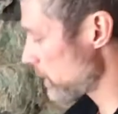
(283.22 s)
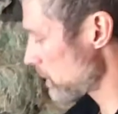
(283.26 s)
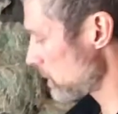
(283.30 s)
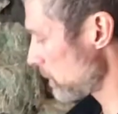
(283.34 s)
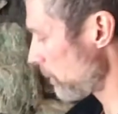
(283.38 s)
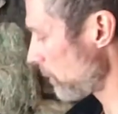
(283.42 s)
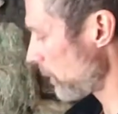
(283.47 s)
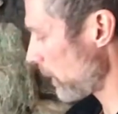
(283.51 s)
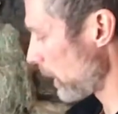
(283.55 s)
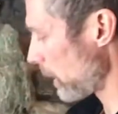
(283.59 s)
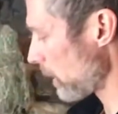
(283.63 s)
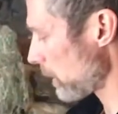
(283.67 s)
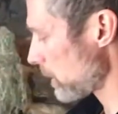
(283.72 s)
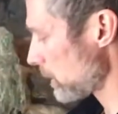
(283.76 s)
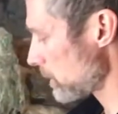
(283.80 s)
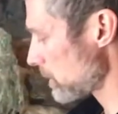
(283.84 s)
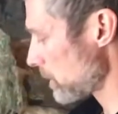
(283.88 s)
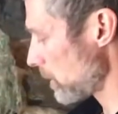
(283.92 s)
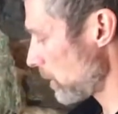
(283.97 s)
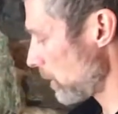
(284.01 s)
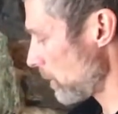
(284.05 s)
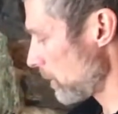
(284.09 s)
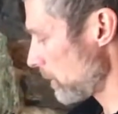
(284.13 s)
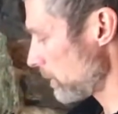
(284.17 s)
as the fire gets
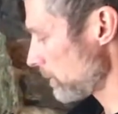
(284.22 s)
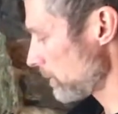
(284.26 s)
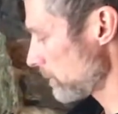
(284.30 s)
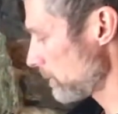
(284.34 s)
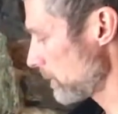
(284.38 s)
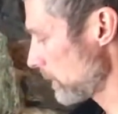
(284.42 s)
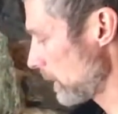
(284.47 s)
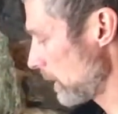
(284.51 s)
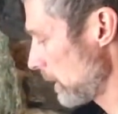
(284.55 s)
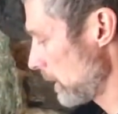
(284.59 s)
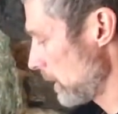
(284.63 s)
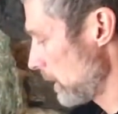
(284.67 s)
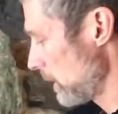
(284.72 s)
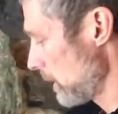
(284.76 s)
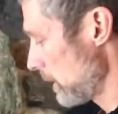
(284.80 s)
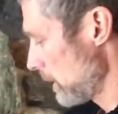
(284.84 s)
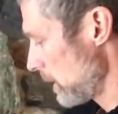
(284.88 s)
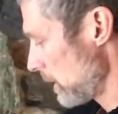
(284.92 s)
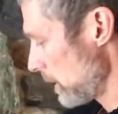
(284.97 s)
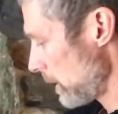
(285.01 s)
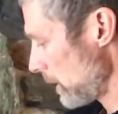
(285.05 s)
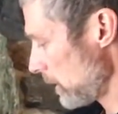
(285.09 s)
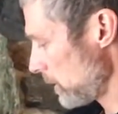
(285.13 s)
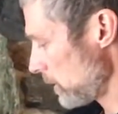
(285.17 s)
going.
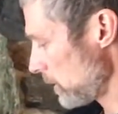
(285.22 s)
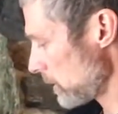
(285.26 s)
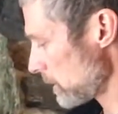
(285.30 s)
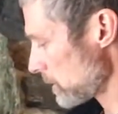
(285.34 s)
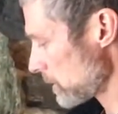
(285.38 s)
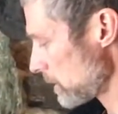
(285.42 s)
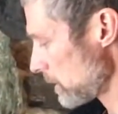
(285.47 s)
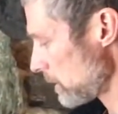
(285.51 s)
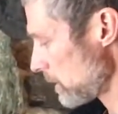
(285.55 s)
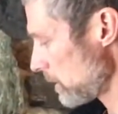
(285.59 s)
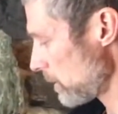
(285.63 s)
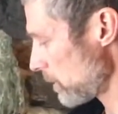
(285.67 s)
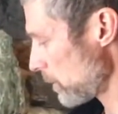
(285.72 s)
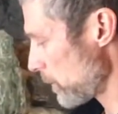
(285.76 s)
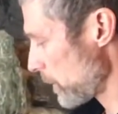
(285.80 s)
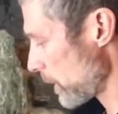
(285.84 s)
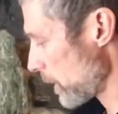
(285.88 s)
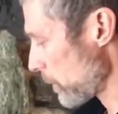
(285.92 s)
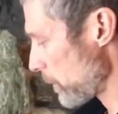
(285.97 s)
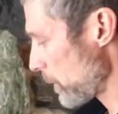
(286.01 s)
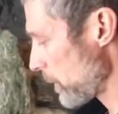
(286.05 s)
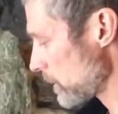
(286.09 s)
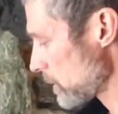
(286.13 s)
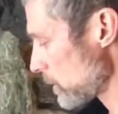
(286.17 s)
And you can see your
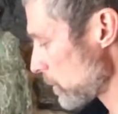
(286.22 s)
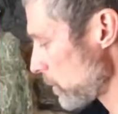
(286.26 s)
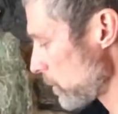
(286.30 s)
bigger piece